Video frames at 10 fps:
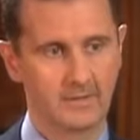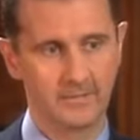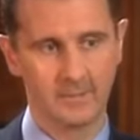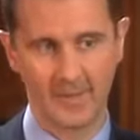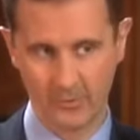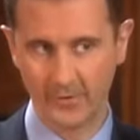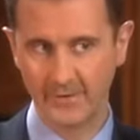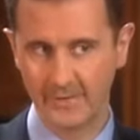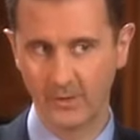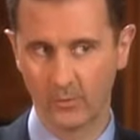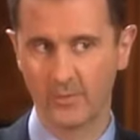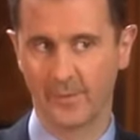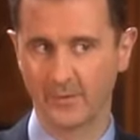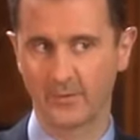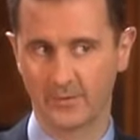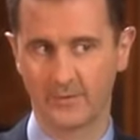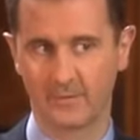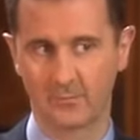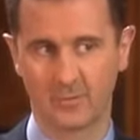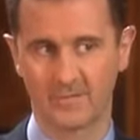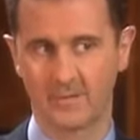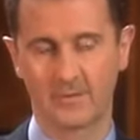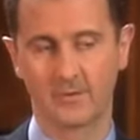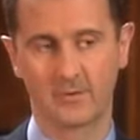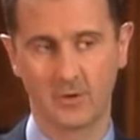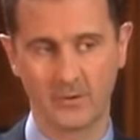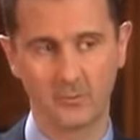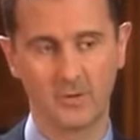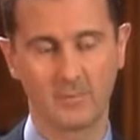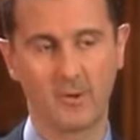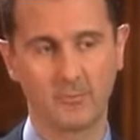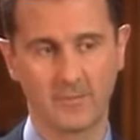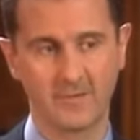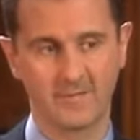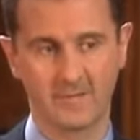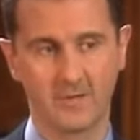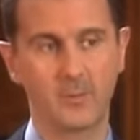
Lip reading: The majority or the minority? Because you are talking about protesters.